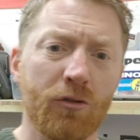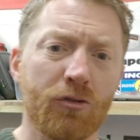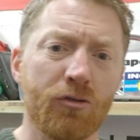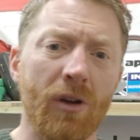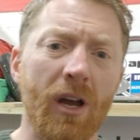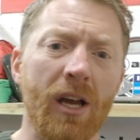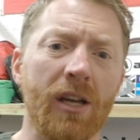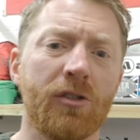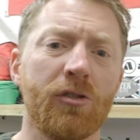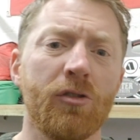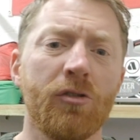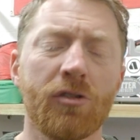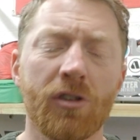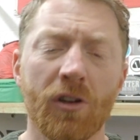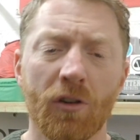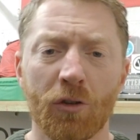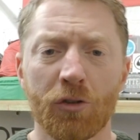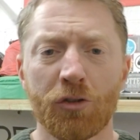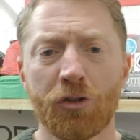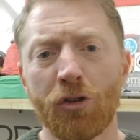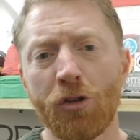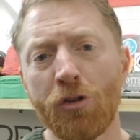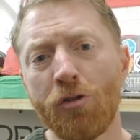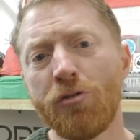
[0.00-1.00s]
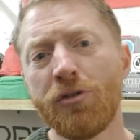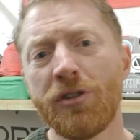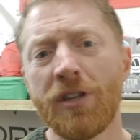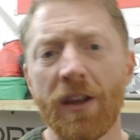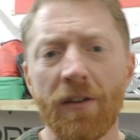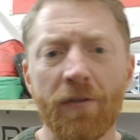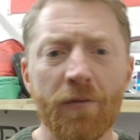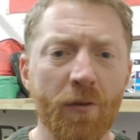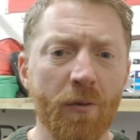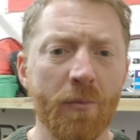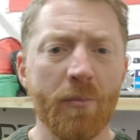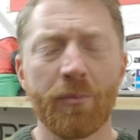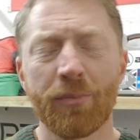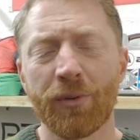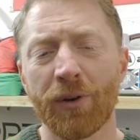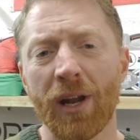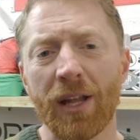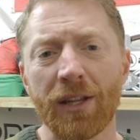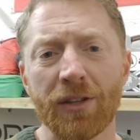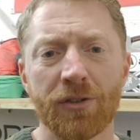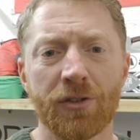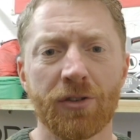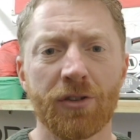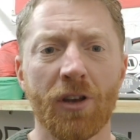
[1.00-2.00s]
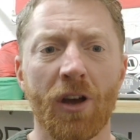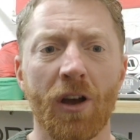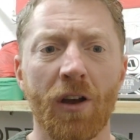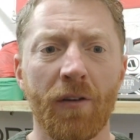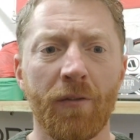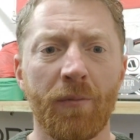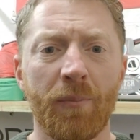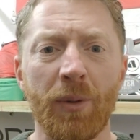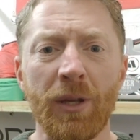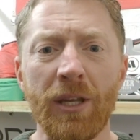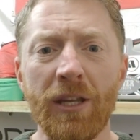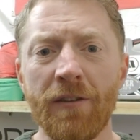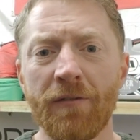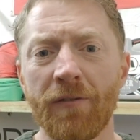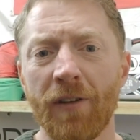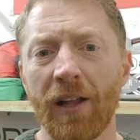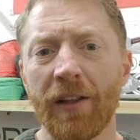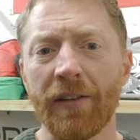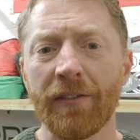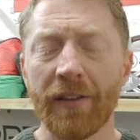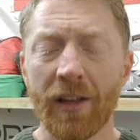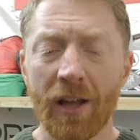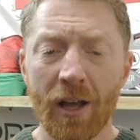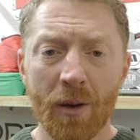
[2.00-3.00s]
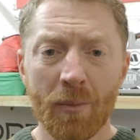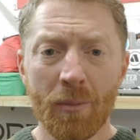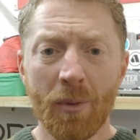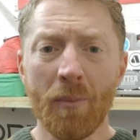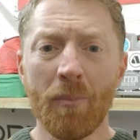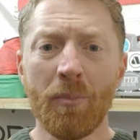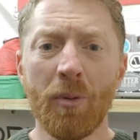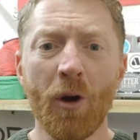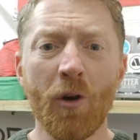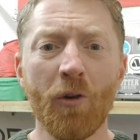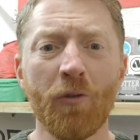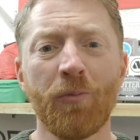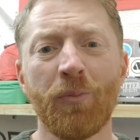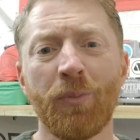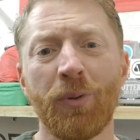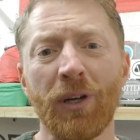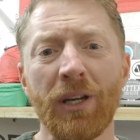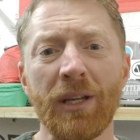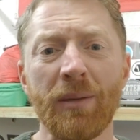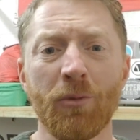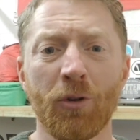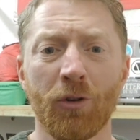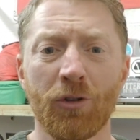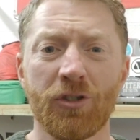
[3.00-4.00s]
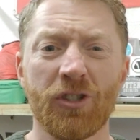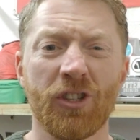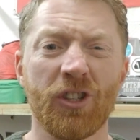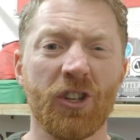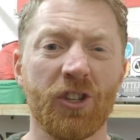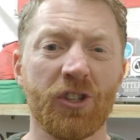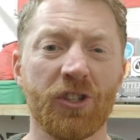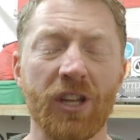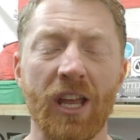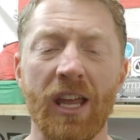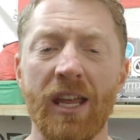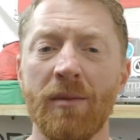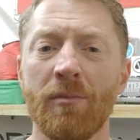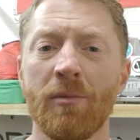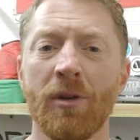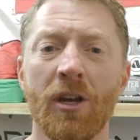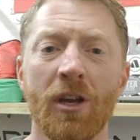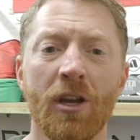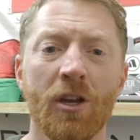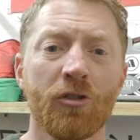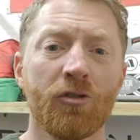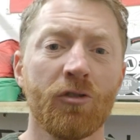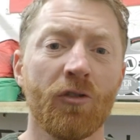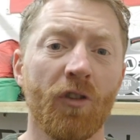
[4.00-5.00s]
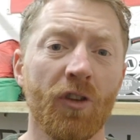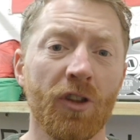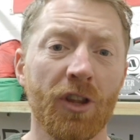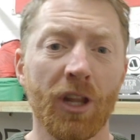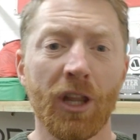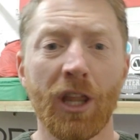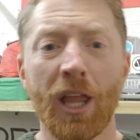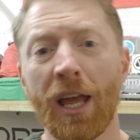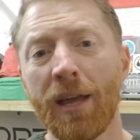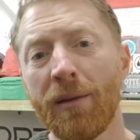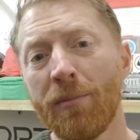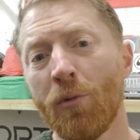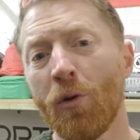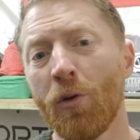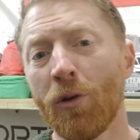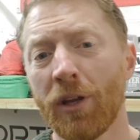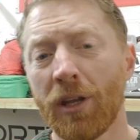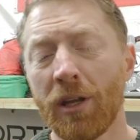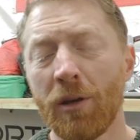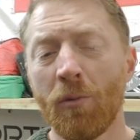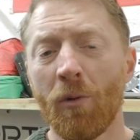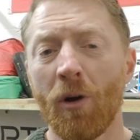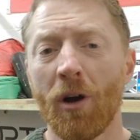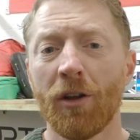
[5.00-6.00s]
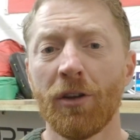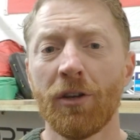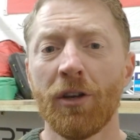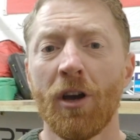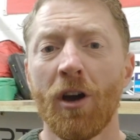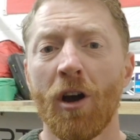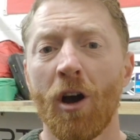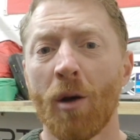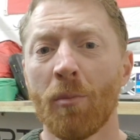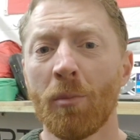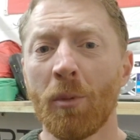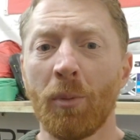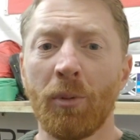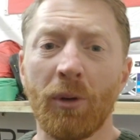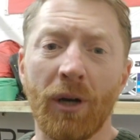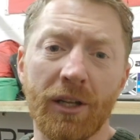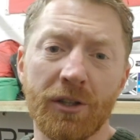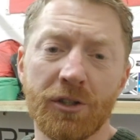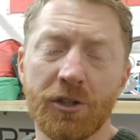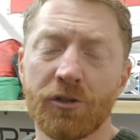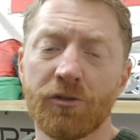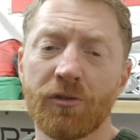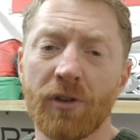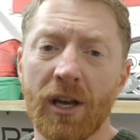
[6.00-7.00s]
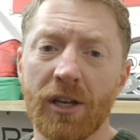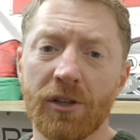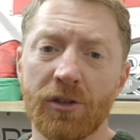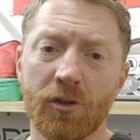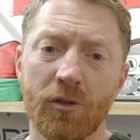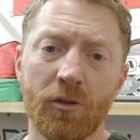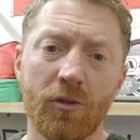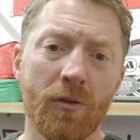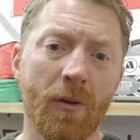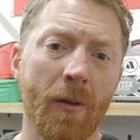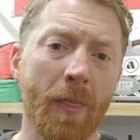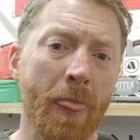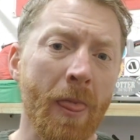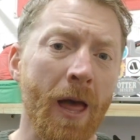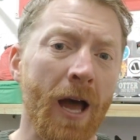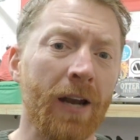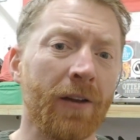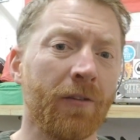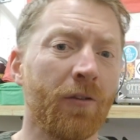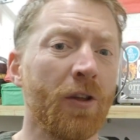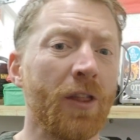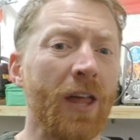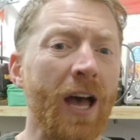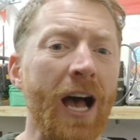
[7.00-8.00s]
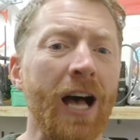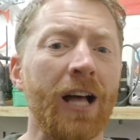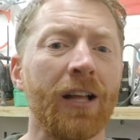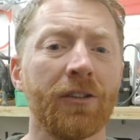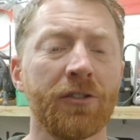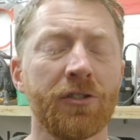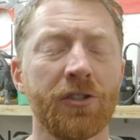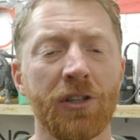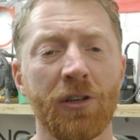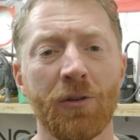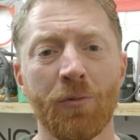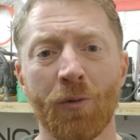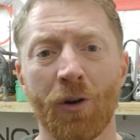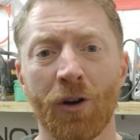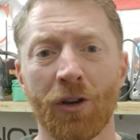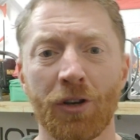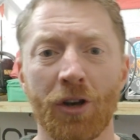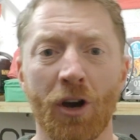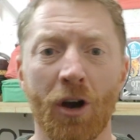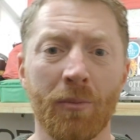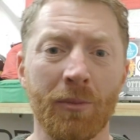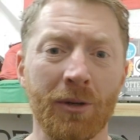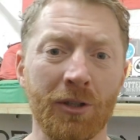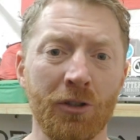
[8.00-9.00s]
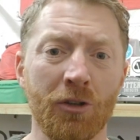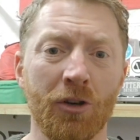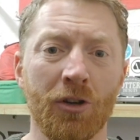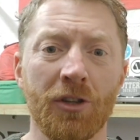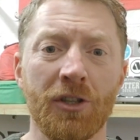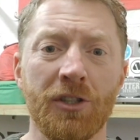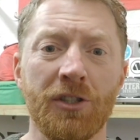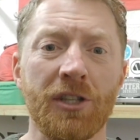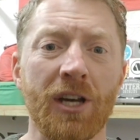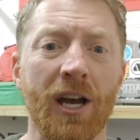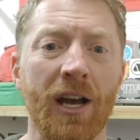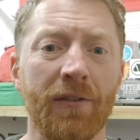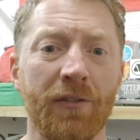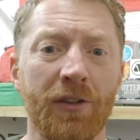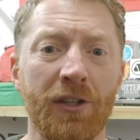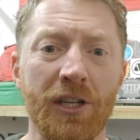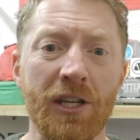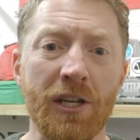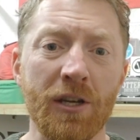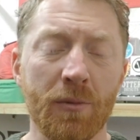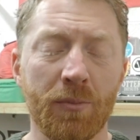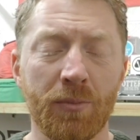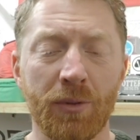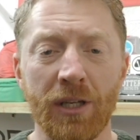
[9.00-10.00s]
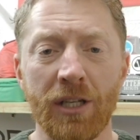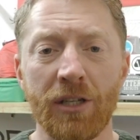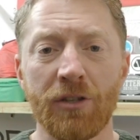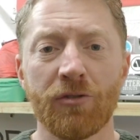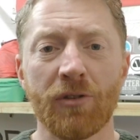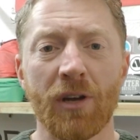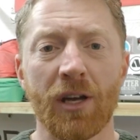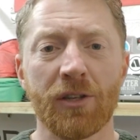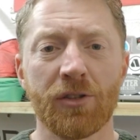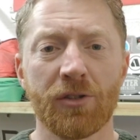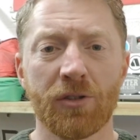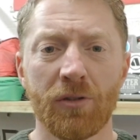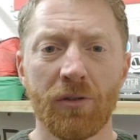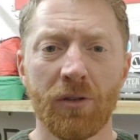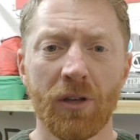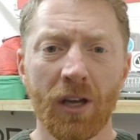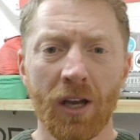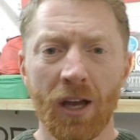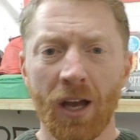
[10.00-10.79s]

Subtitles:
dry suits and I've got two different brands of P-valve, but both pretty much are the same. So I've got the Light Monkey one on my Predator dry suit and I've got the Halcyon one on my Northern Diver neoprene dry suit.